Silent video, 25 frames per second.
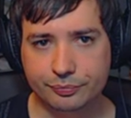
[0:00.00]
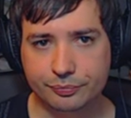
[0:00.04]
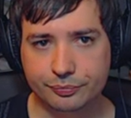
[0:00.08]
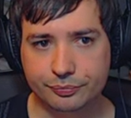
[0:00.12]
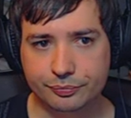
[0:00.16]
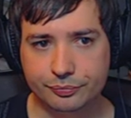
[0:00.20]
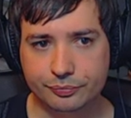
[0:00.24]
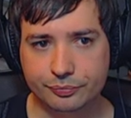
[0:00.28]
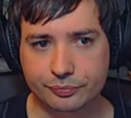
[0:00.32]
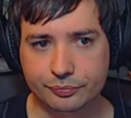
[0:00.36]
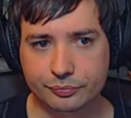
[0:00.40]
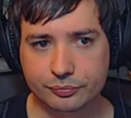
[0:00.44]

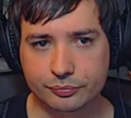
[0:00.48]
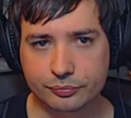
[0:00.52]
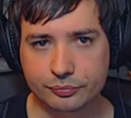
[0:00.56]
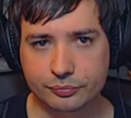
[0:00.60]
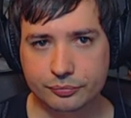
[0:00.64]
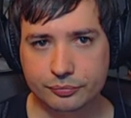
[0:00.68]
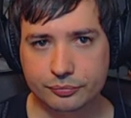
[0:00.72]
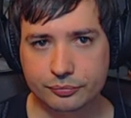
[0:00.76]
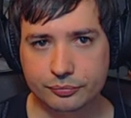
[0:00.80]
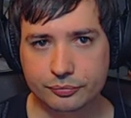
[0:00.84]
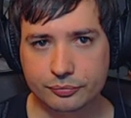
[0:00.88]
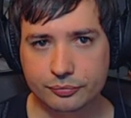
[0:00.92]

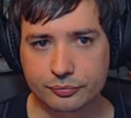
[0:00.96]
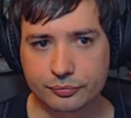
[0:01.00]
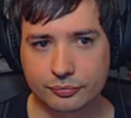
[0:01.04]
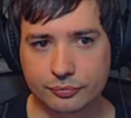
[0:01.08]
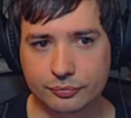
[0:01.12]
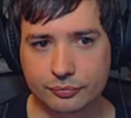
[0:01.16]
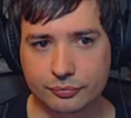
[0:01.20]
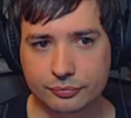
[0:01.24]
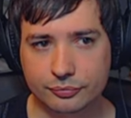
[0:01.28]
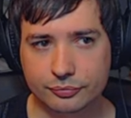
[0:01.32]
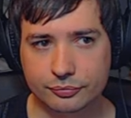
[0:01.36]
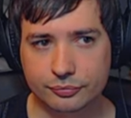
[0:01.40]

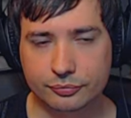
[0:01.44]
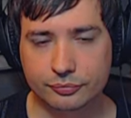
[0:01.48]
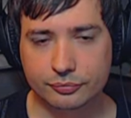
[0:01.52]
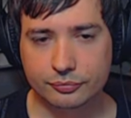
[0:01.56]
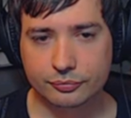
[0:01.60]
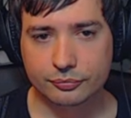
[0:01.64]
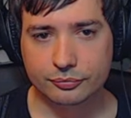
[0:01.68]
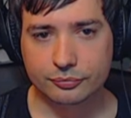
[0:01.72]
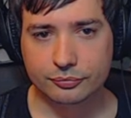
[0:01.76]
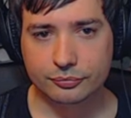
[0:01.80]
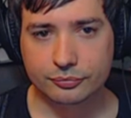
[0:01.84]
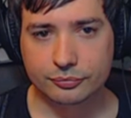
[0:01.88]

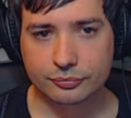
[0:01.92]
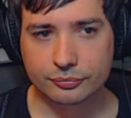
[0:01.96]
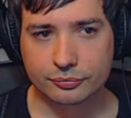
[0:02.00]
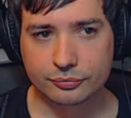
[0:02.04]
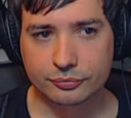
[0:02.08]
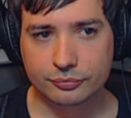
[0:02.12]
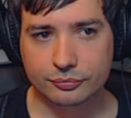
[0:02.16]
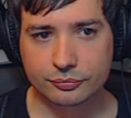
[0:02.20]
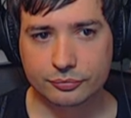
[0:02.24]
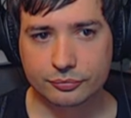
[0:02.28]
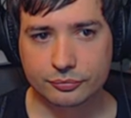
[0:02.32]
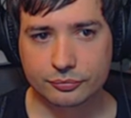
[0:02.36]

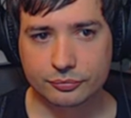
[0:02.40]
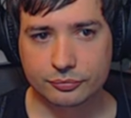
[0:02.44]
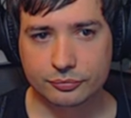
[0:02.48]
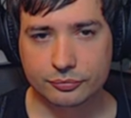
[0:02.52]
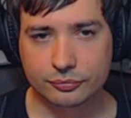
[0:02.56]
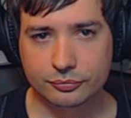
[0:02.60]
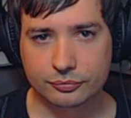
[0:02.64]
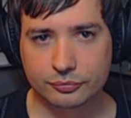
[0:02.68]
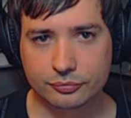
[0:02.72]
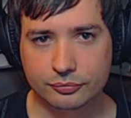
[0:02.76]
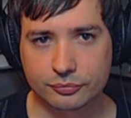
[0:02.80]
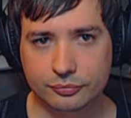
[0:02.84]

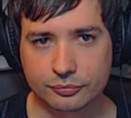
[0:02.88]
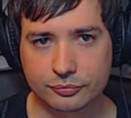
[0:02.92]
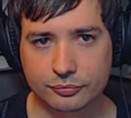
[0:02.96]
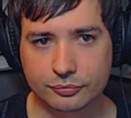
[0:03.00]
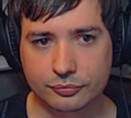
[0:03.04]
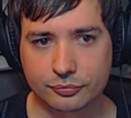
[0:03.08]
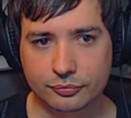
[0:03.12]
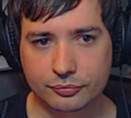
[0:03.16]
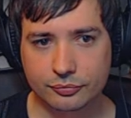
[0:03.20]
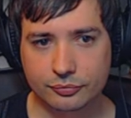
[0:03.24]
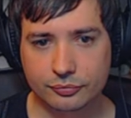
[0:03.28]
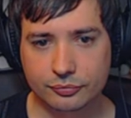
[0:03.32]

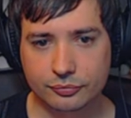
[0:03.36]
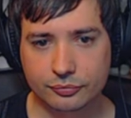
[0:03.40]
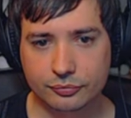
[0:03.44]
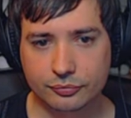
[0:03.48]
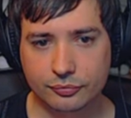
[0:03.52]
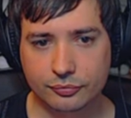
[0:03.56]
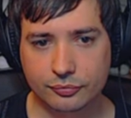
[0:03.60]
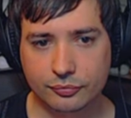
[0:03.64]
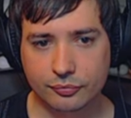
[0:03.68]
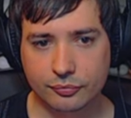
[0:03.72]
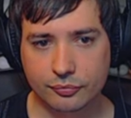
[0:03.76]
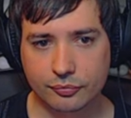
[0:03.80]

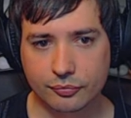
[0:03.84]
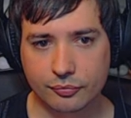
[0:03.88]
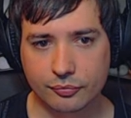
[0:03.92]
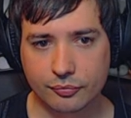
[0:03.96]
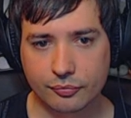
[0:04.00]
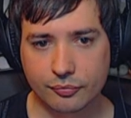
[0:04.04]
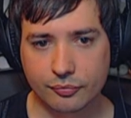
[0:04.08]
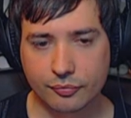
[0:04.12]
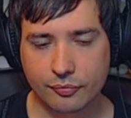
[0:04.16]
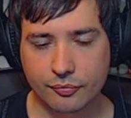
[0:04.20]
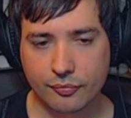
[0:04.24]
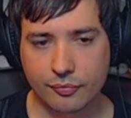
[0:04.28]

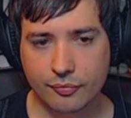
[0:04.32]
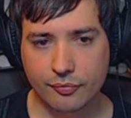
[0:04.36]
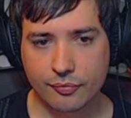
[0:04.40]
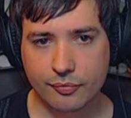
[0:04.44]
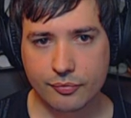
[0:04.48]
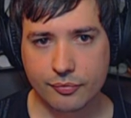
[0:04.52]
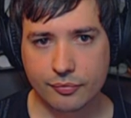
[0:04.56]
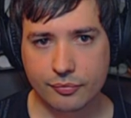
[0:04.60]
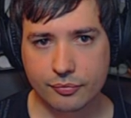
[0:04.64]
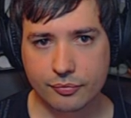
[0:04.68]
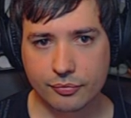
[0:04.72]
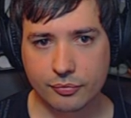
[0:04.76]

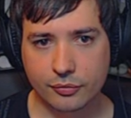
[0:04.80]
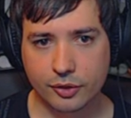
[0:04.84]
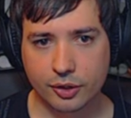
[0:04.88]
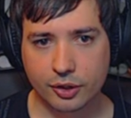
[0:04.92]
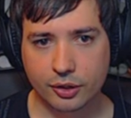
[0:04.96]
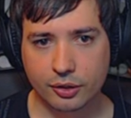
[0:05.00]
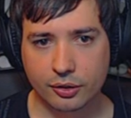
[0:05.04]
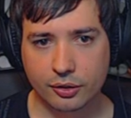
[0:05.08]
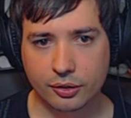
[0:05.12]
(no one is talking)